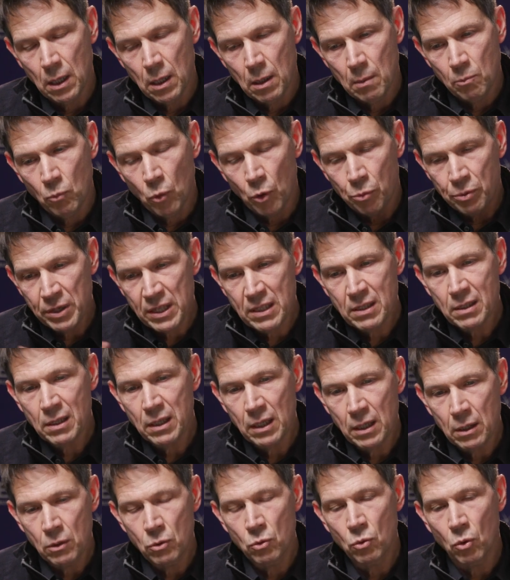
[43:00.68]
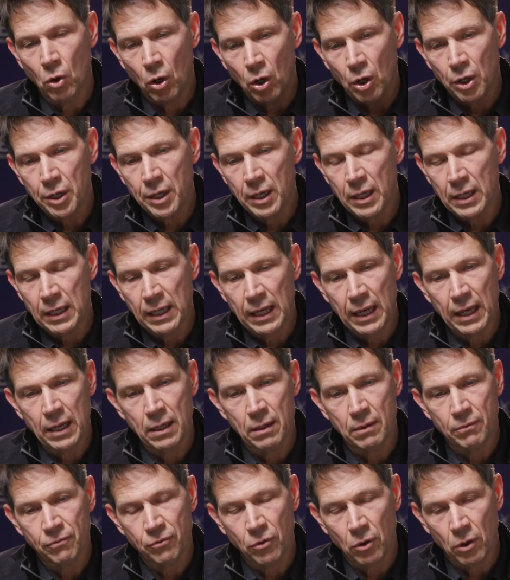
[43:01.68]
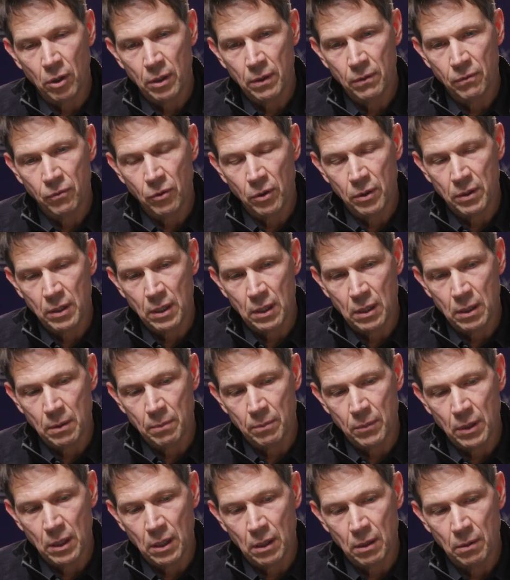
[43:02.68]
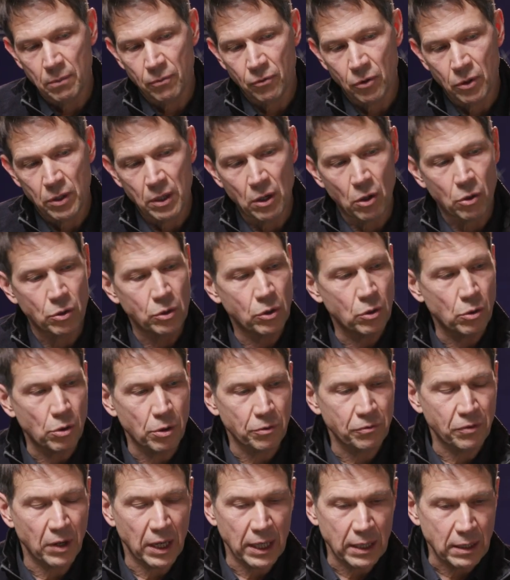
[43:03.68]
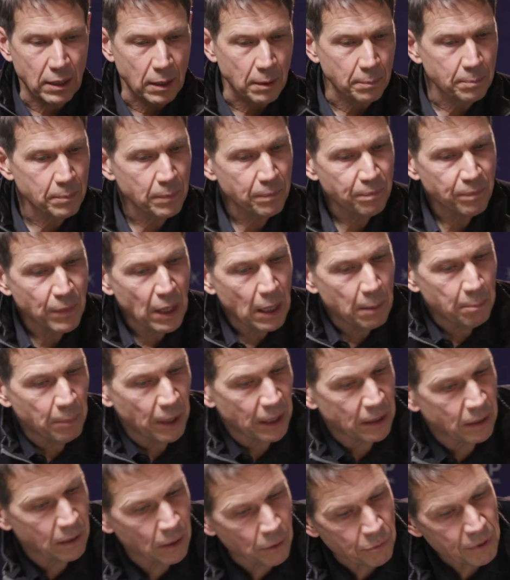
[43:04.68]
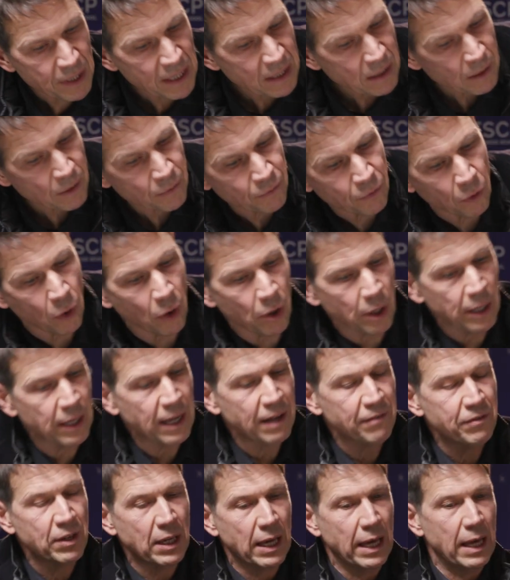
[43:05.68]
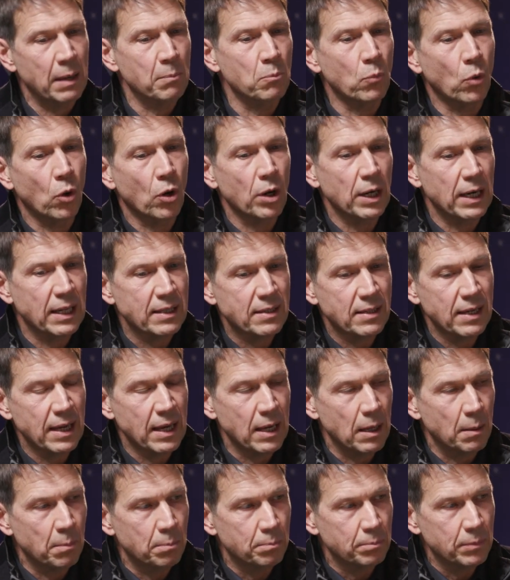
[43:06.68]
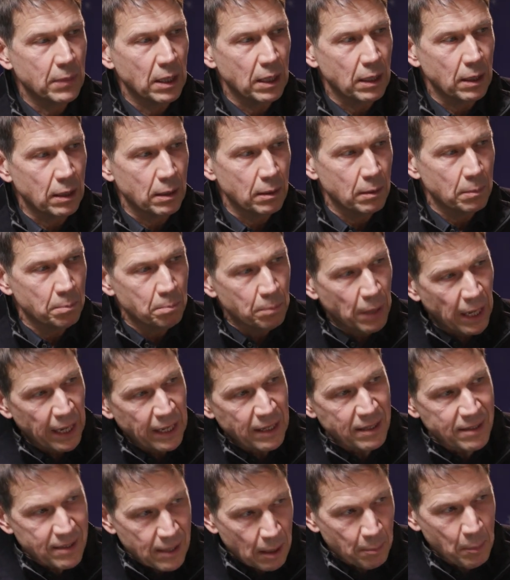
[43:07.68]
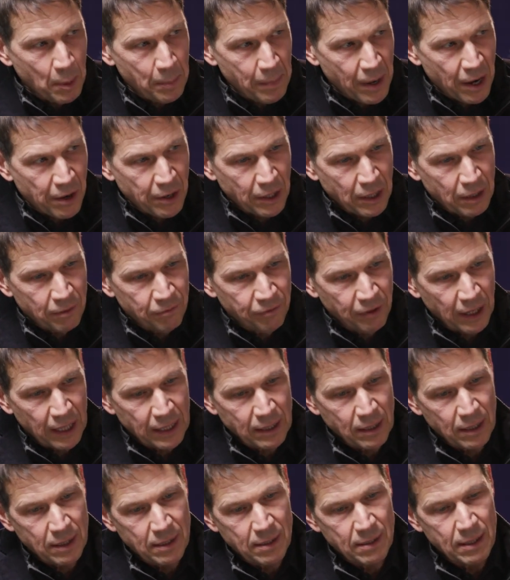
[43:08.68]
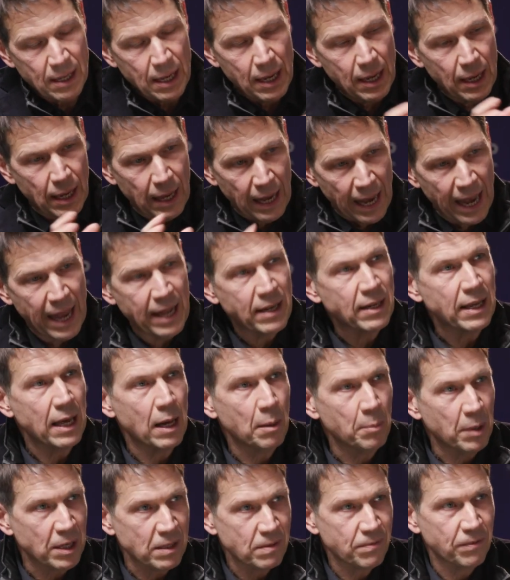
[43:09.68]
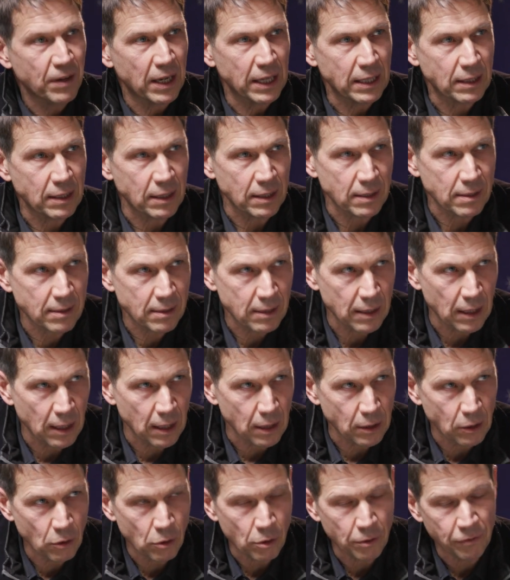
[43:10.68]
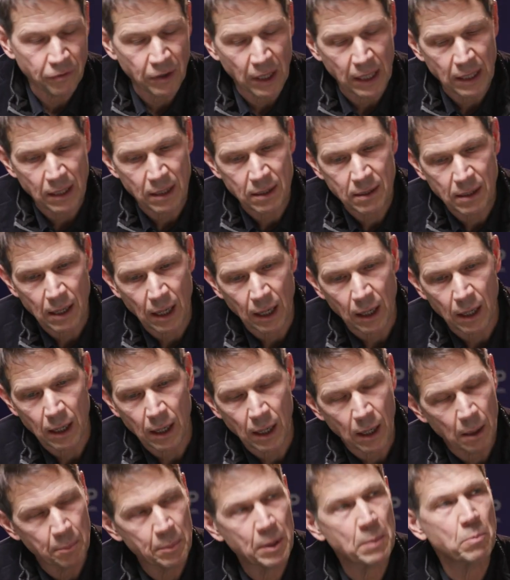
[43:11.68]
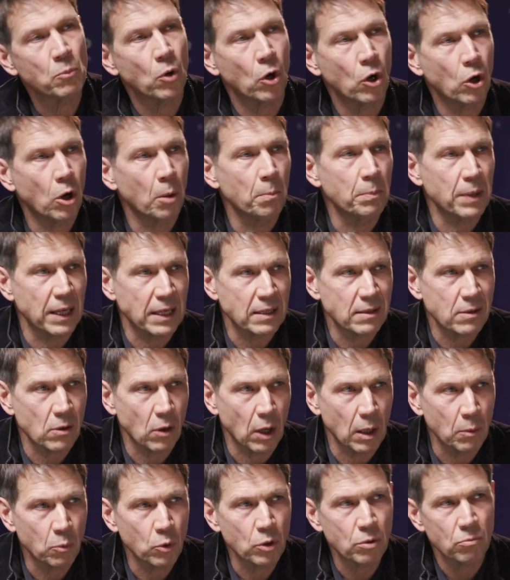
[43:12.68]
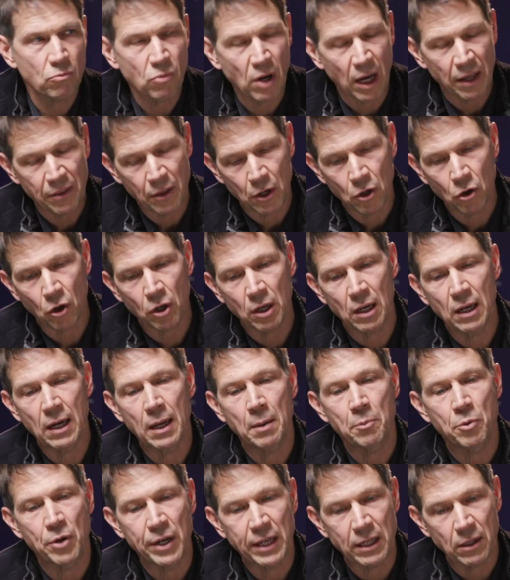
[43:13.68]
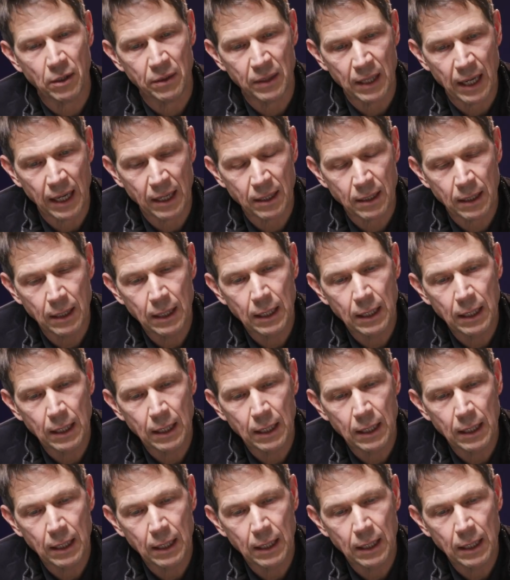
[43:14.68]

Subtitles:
more recently a new order again for the Eurofighter, but the reasons for having a more, let's say, buying some American fighters and Airbus fighters, Eurofighters, are a bit more complex, so I would rather not elaborate on that.